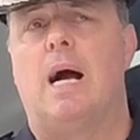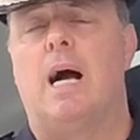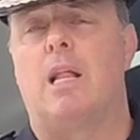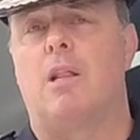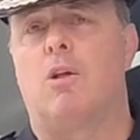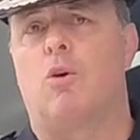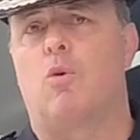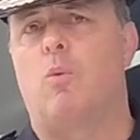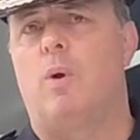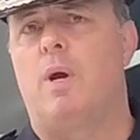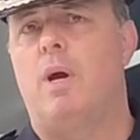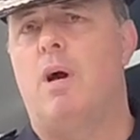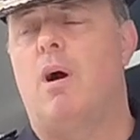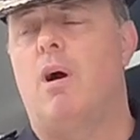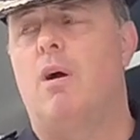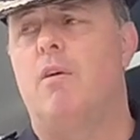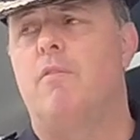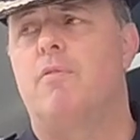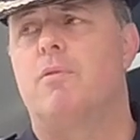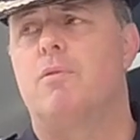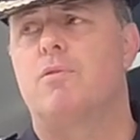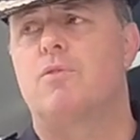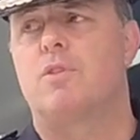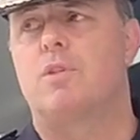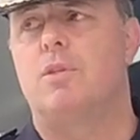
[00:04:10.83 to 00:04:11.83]
Look, we're
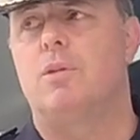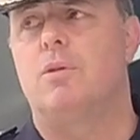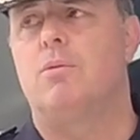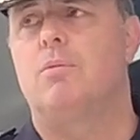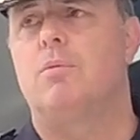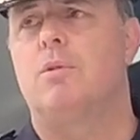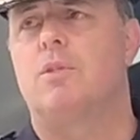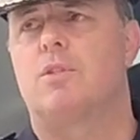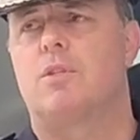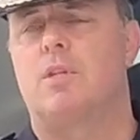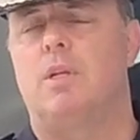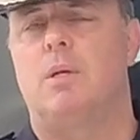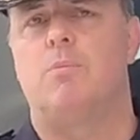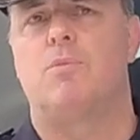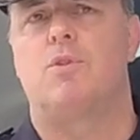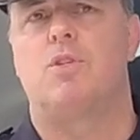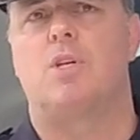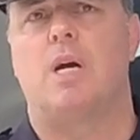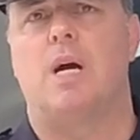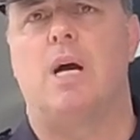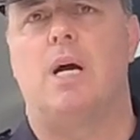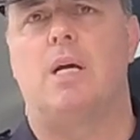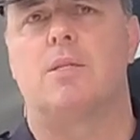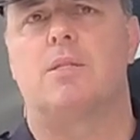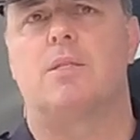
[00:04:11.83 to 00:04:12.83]
hopeful still. There's a slim
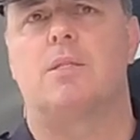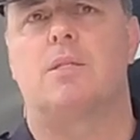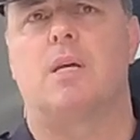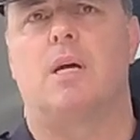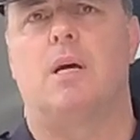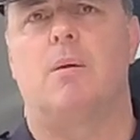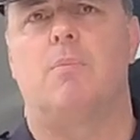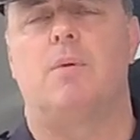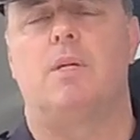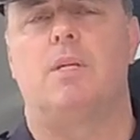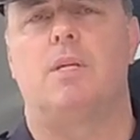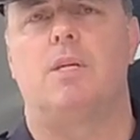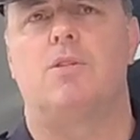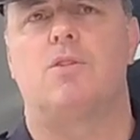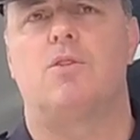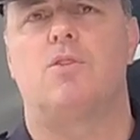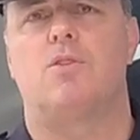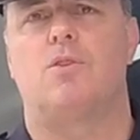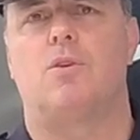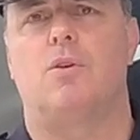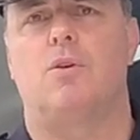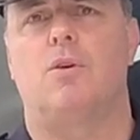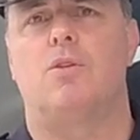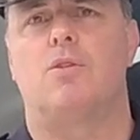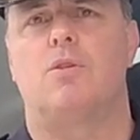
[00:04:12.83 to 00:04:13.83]
chance it is a
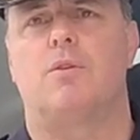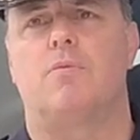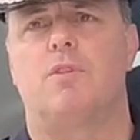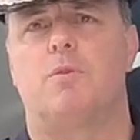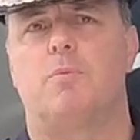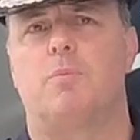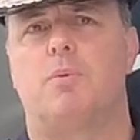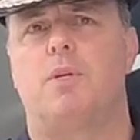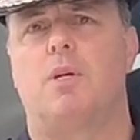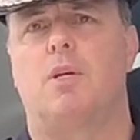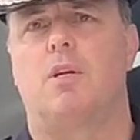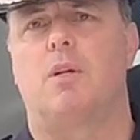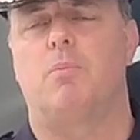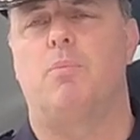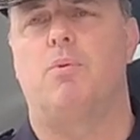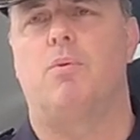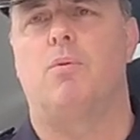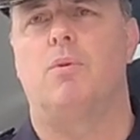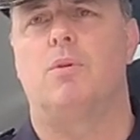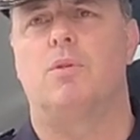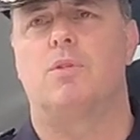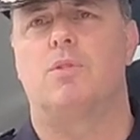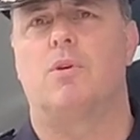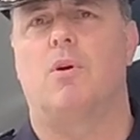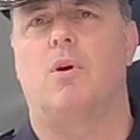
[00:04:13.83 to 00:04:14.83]
search at this particular
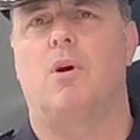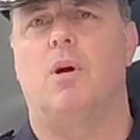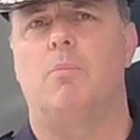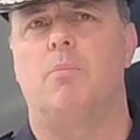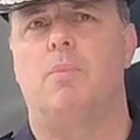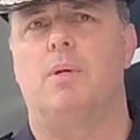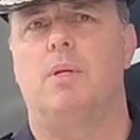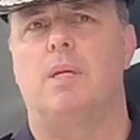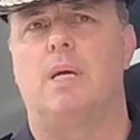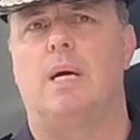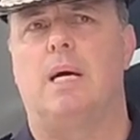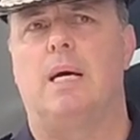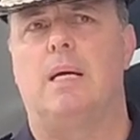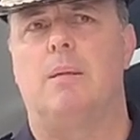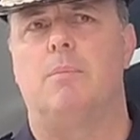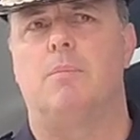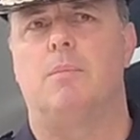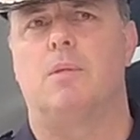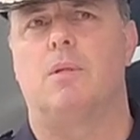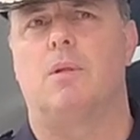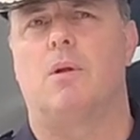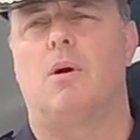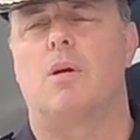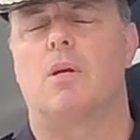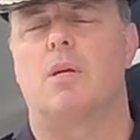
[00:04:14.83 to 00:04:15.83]
point in time, but
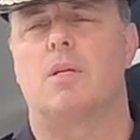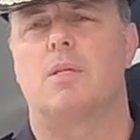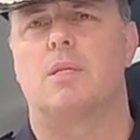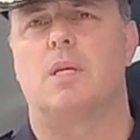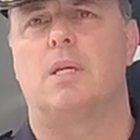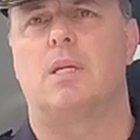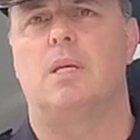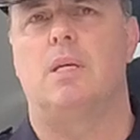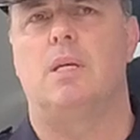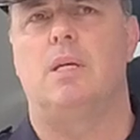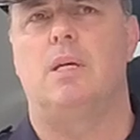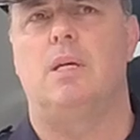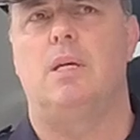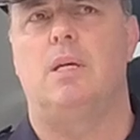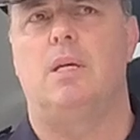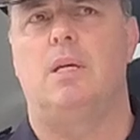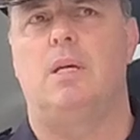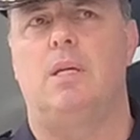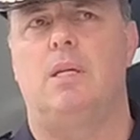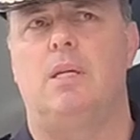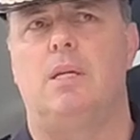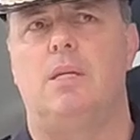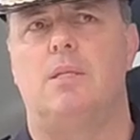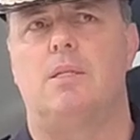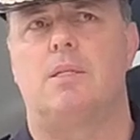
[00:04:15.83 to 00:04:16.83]
like I said,
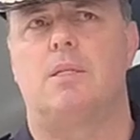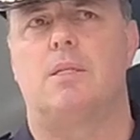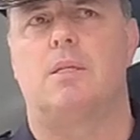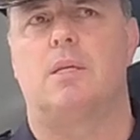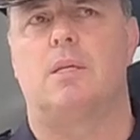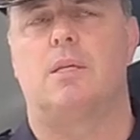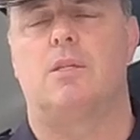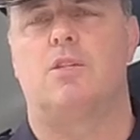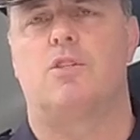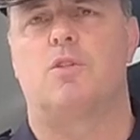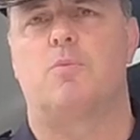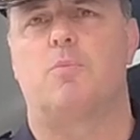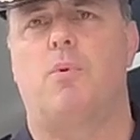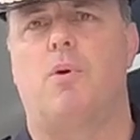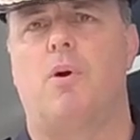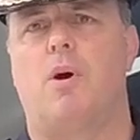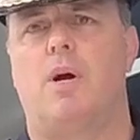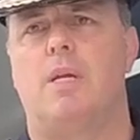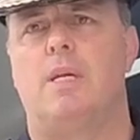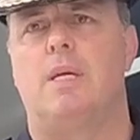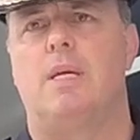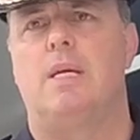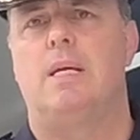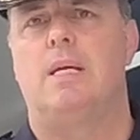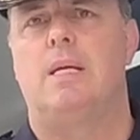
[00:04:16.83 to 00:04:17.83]
it is
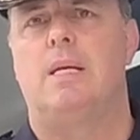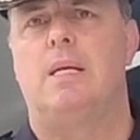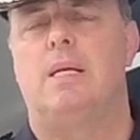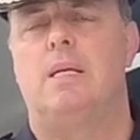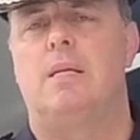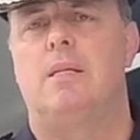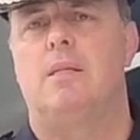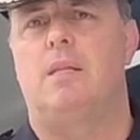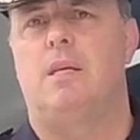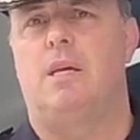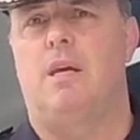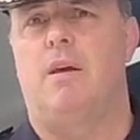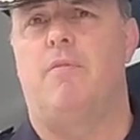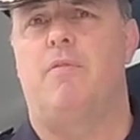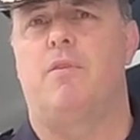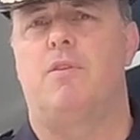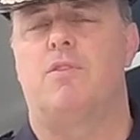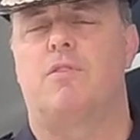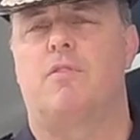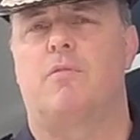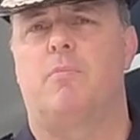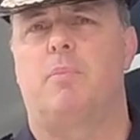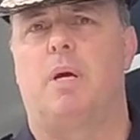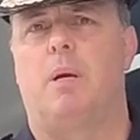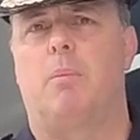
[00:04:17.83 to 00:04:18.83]
despite the
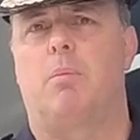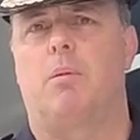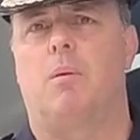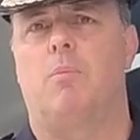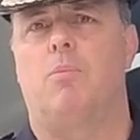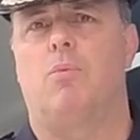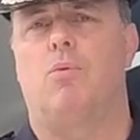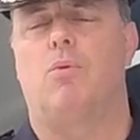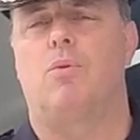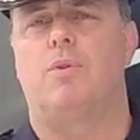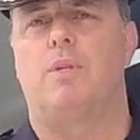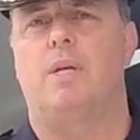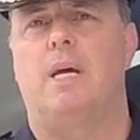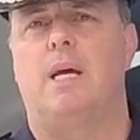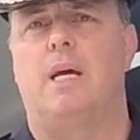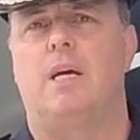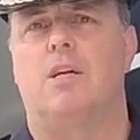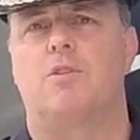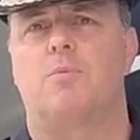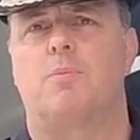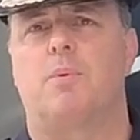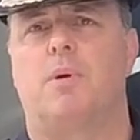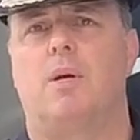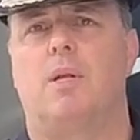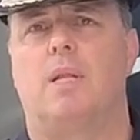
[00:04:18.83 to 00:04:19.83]
efforts of people on board the
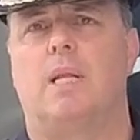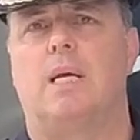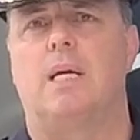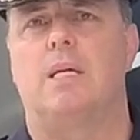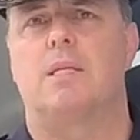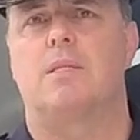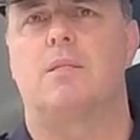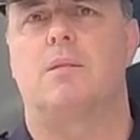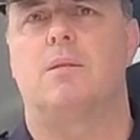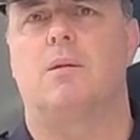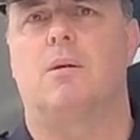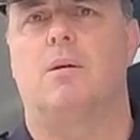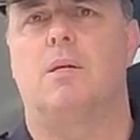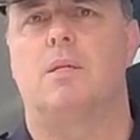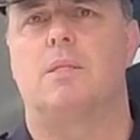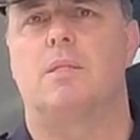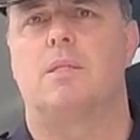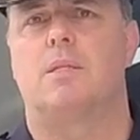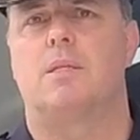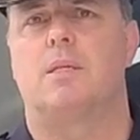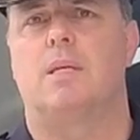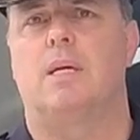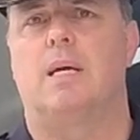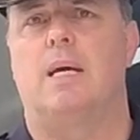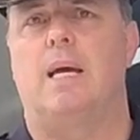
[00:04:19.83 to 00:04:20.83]
houseboat last
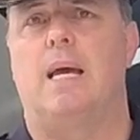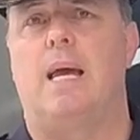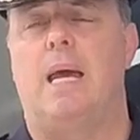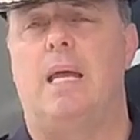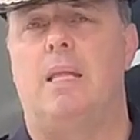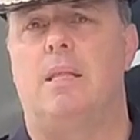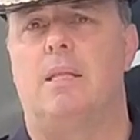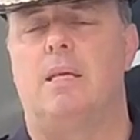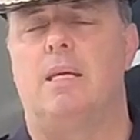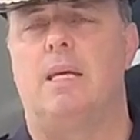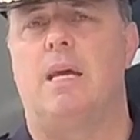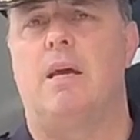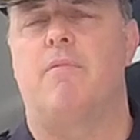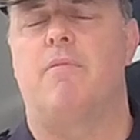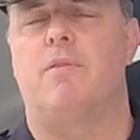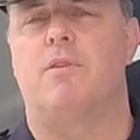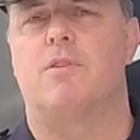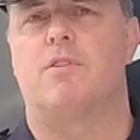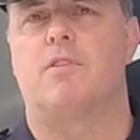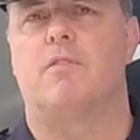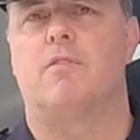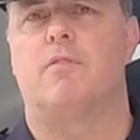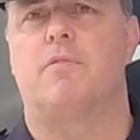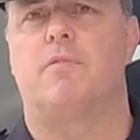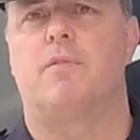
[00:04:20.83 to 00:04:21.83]
night and the
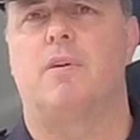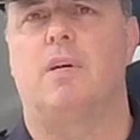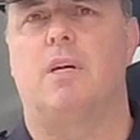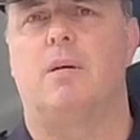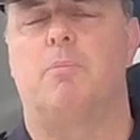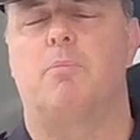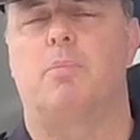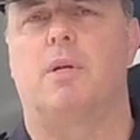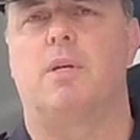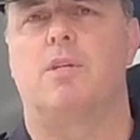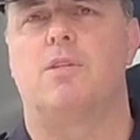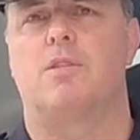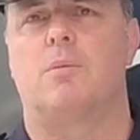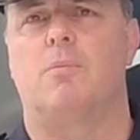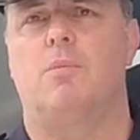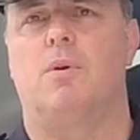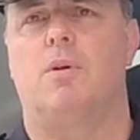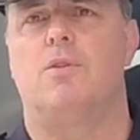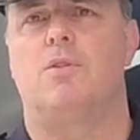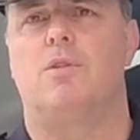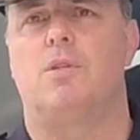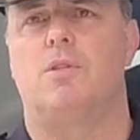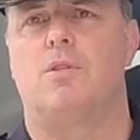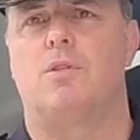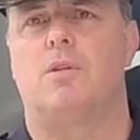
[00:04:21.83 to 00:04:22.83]
efforts of police and
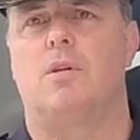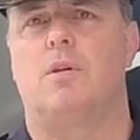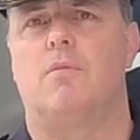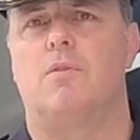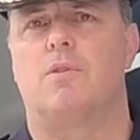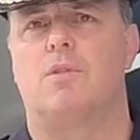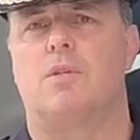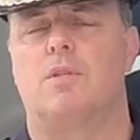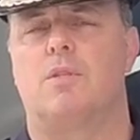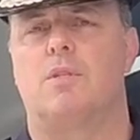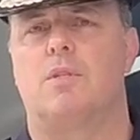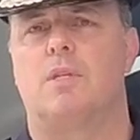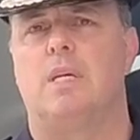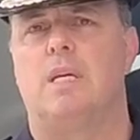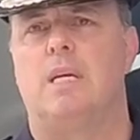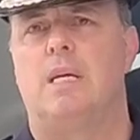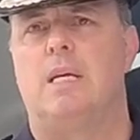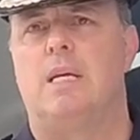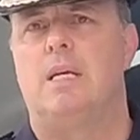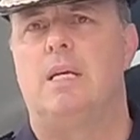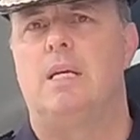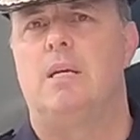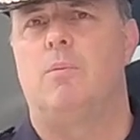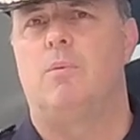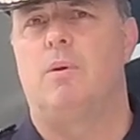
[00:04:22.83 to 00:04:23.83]
emergency services,
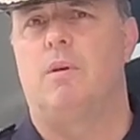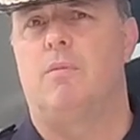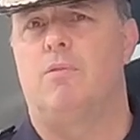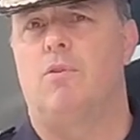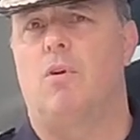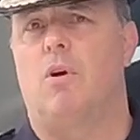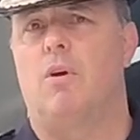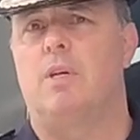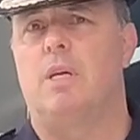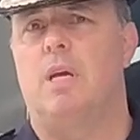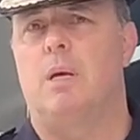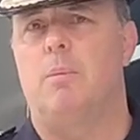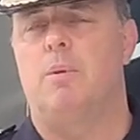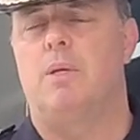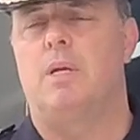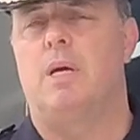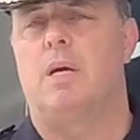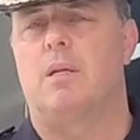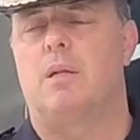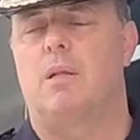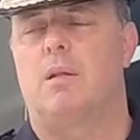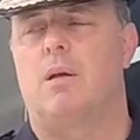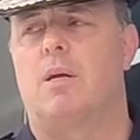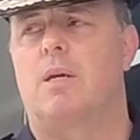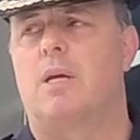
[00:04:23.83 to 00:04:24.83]
we have not yet been
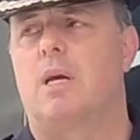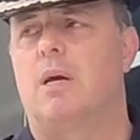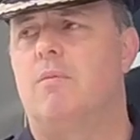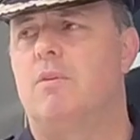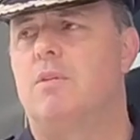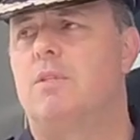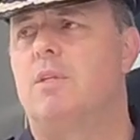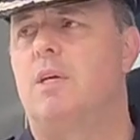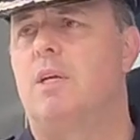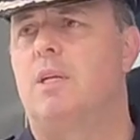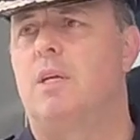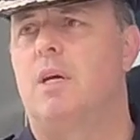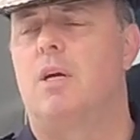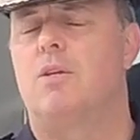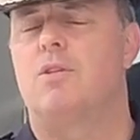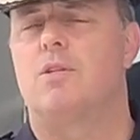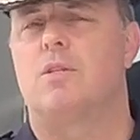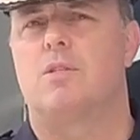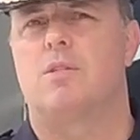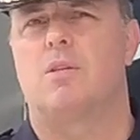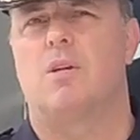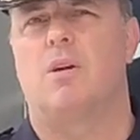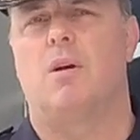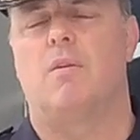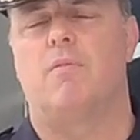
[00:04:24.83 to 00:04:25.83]
able to locate the
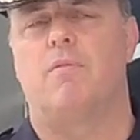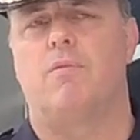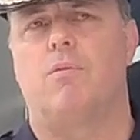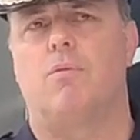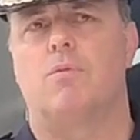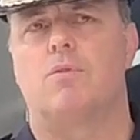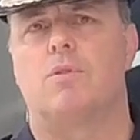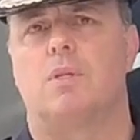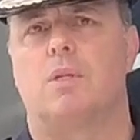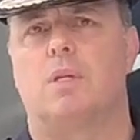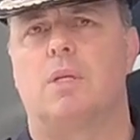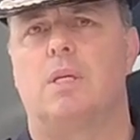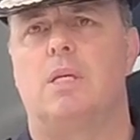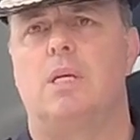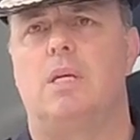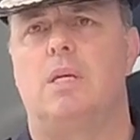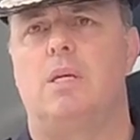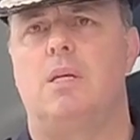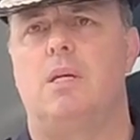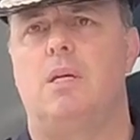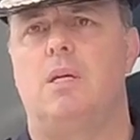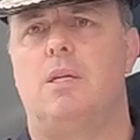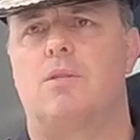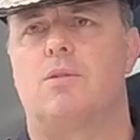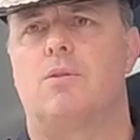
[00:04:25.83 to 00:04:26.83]
teenagers, so unfortunately
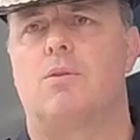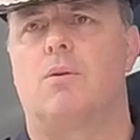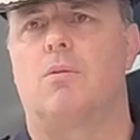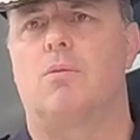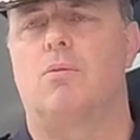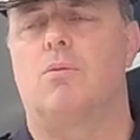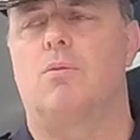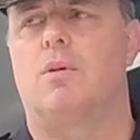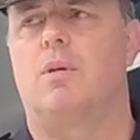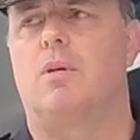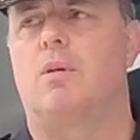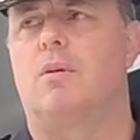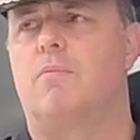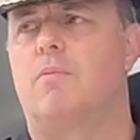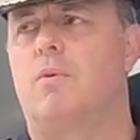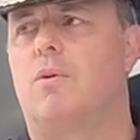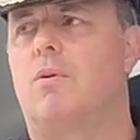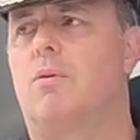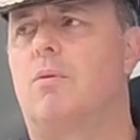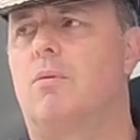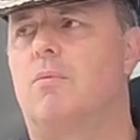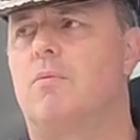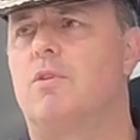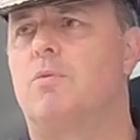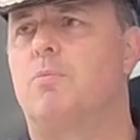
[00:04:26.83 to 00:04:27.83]
it's not looking very
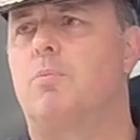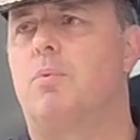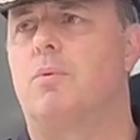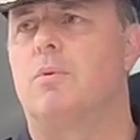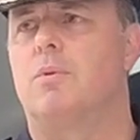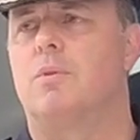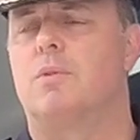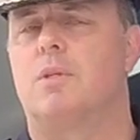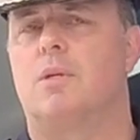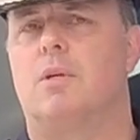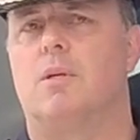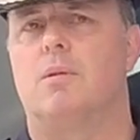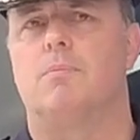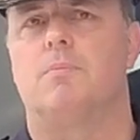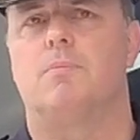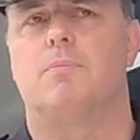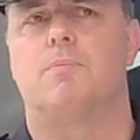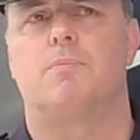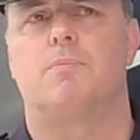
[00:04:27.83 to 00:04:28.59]
good at this point in time.